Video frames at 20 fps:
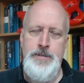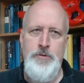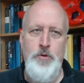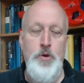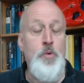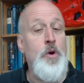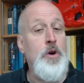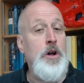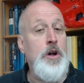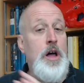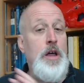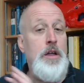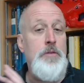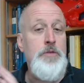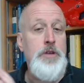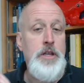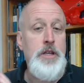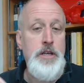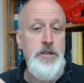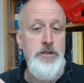We won't call it a
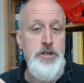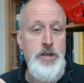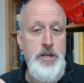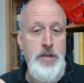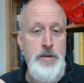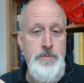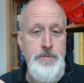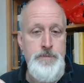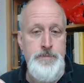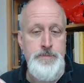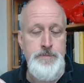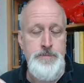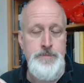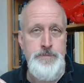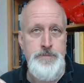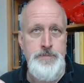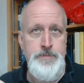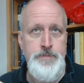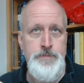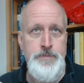religion.
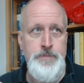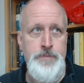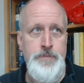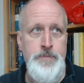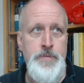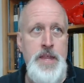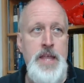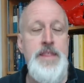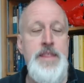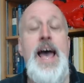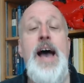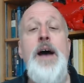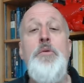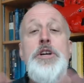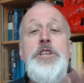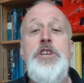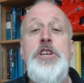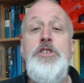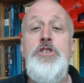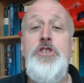That
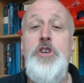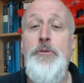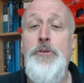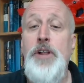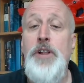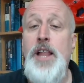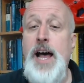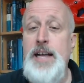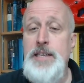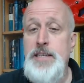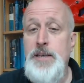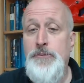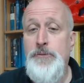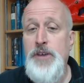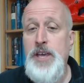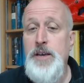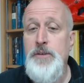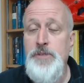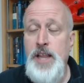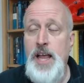which is your
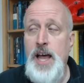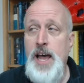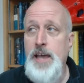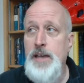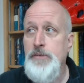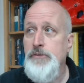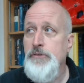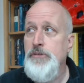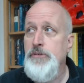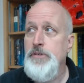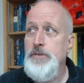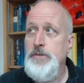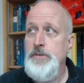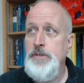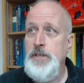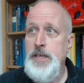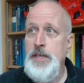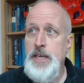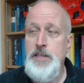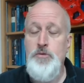philosophy of life
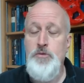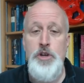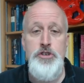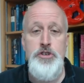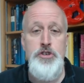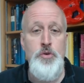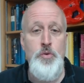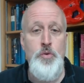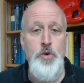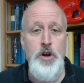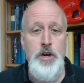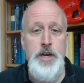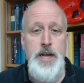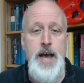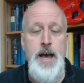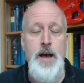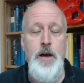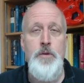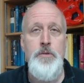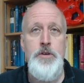is what you work
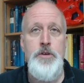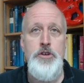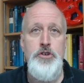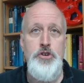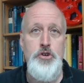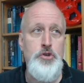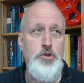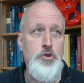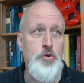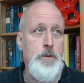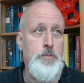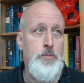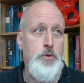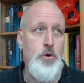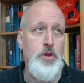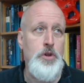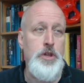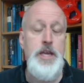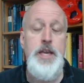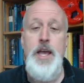out. Do you do it
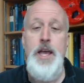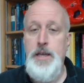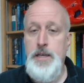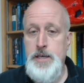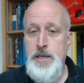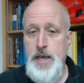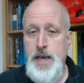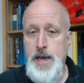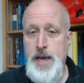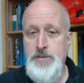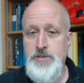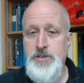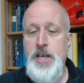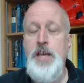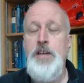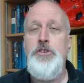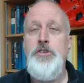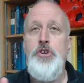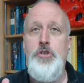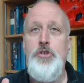poorly? Yes.
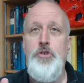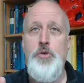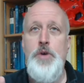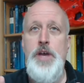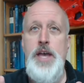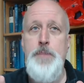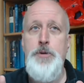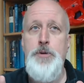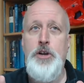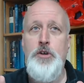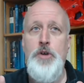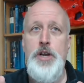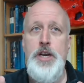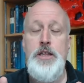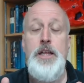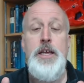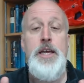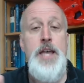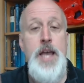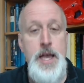Do you do it
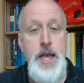hypocritically?